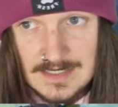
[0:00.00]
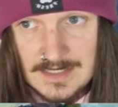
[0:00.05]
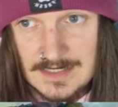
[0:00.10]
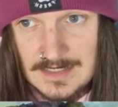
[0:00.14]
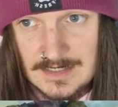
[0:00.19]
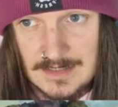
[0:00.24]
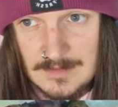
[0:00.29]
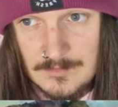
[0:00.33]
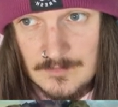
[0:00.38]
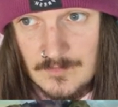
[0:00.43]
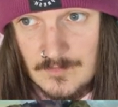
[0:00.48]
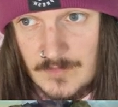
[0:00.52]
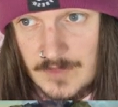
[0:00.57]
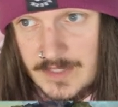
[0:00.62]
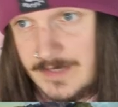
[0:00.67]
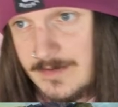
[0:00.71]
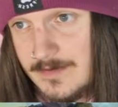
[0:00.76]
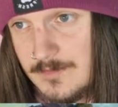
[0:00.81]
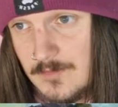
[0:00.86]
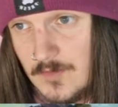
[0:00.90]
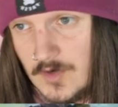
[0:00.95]

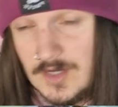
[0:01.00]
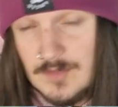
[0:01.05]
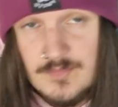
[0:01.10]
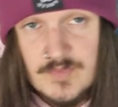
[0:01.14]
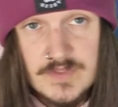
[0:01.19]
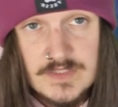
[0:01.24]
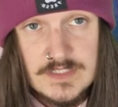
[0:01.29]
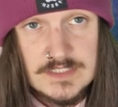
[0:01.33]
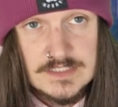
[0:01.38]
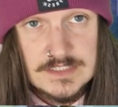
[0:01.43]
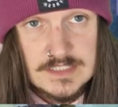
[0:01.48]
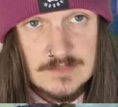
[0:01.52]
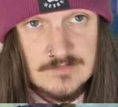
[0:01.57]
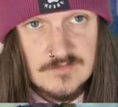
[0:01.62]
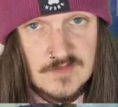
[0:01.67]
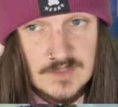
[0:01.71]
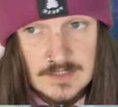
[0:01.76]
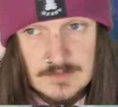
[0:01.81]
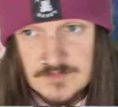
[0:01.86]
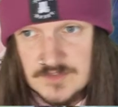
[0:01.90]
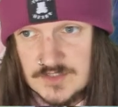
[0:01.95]
And in my opinion,
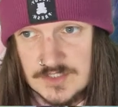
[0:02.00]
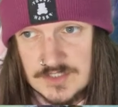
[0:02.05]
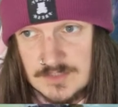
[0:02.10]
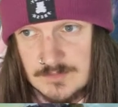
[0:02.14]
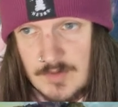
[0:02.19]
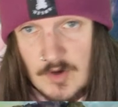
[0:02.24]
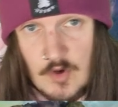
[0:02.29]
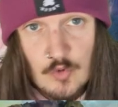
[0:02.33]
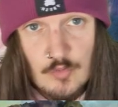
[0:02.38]
sometimes just